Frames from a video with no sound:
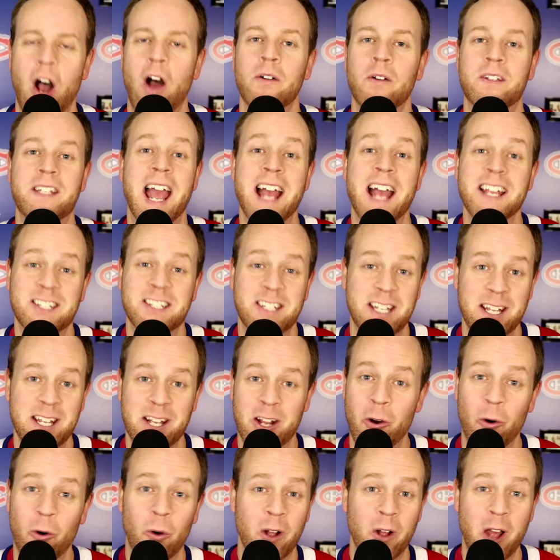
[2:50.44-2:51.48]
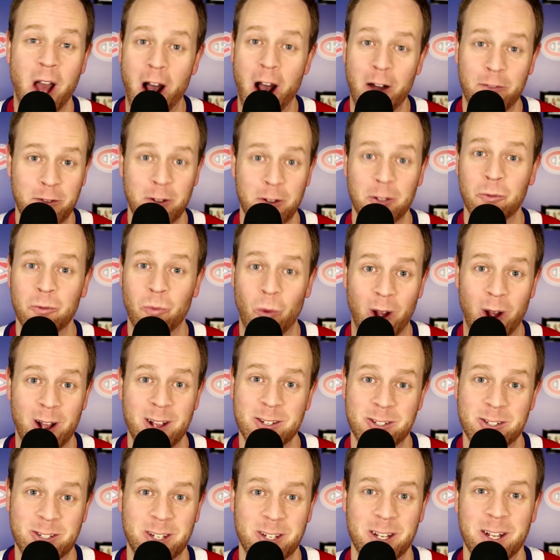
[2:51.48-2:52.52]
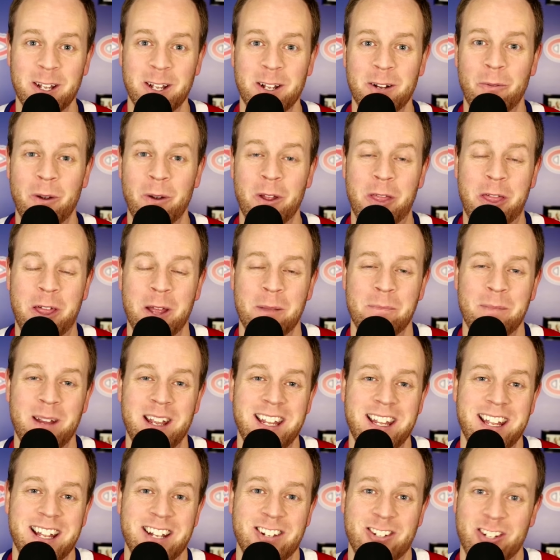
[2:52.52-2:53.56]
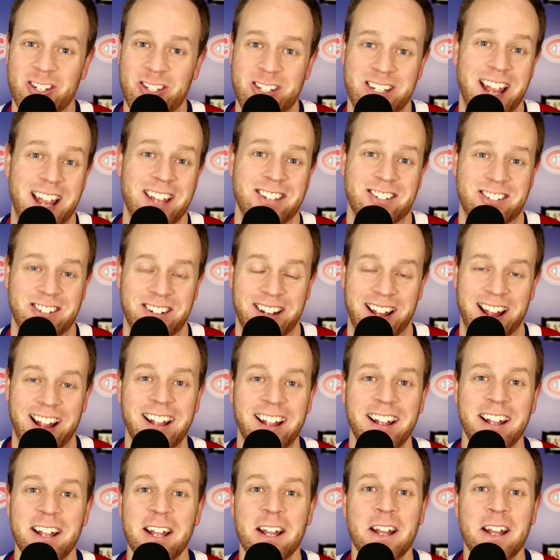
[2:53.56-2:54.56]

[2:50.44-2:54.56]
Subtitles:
how testy Cole Caufield was with the media just yesterday,